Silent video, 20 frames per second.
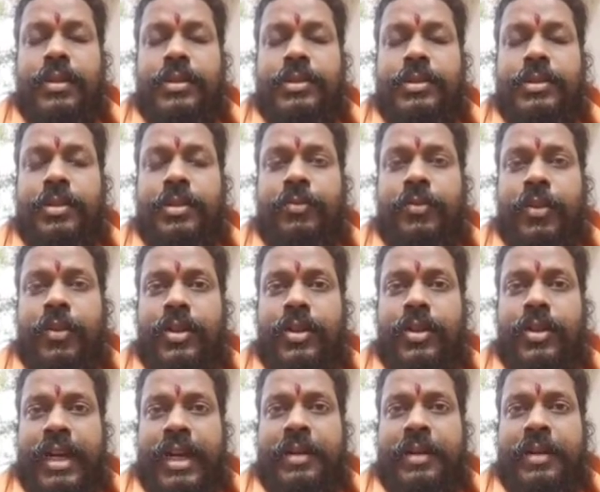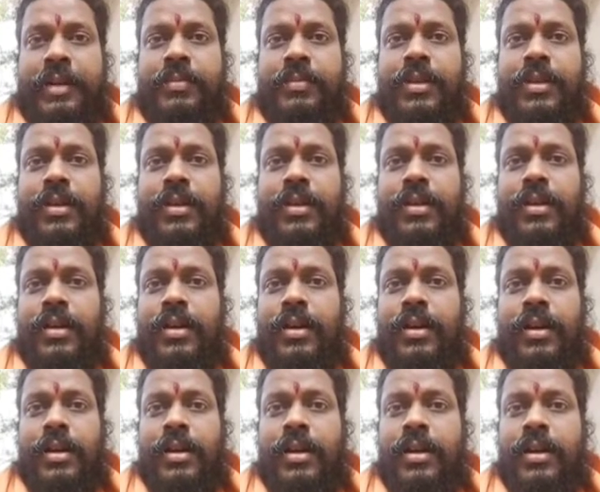so for them,
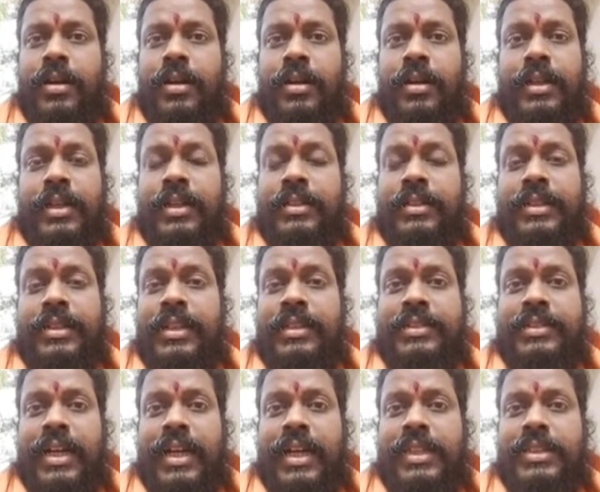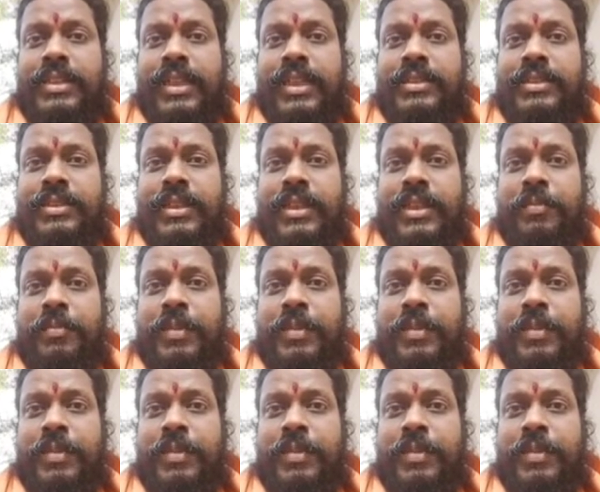there is high chance that